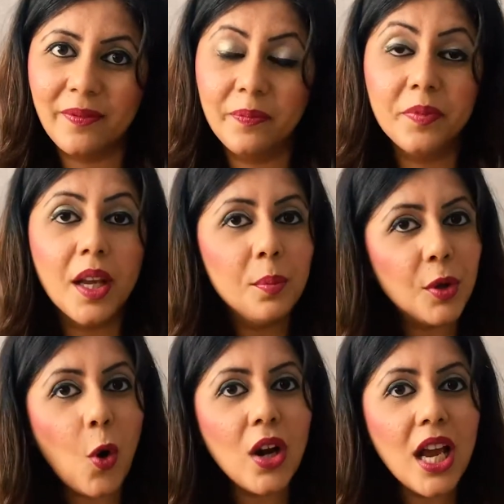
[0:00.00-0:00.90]
But
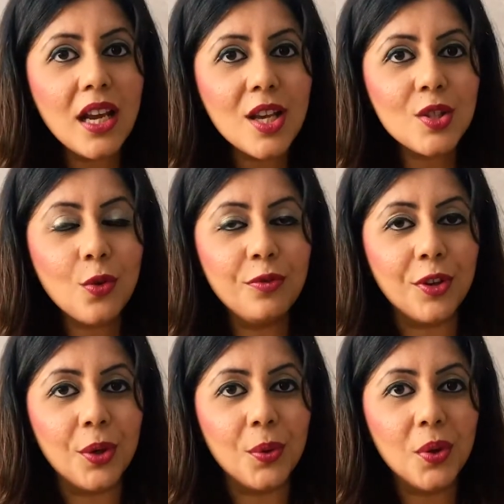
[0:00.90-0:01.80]
all I ask of
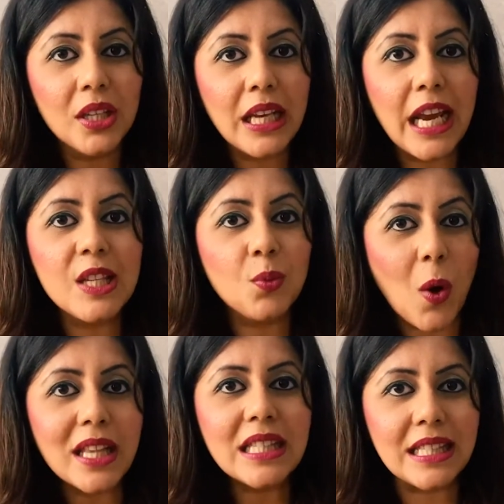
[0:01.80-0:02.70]
you is
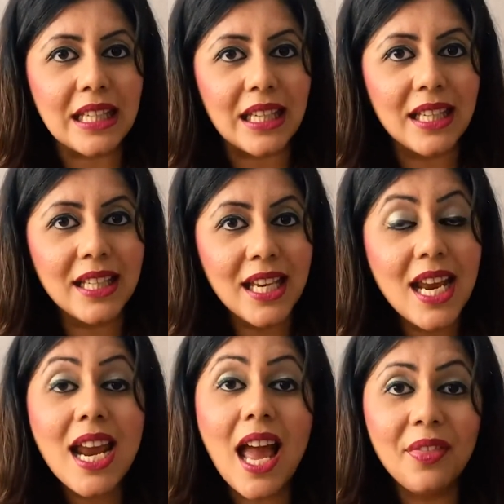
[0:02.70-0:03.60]
1 C,
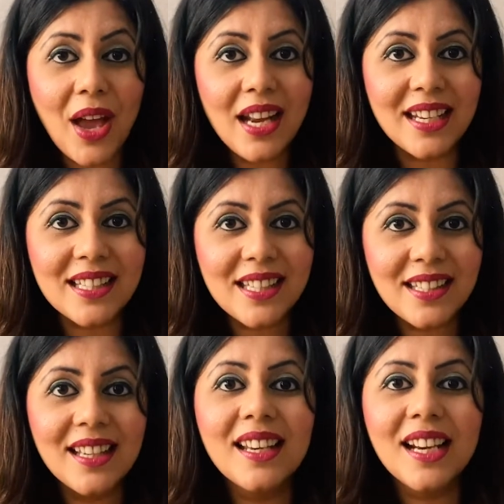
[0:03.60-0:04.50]
and that is
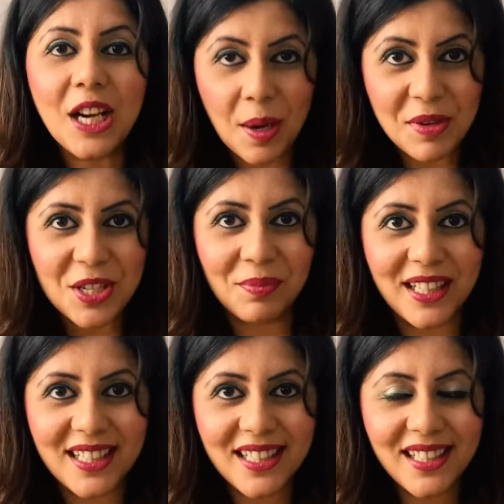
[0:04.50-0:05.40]

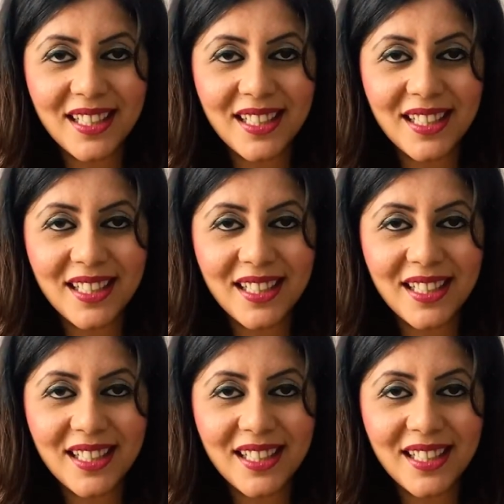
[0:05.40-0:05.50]
commitment.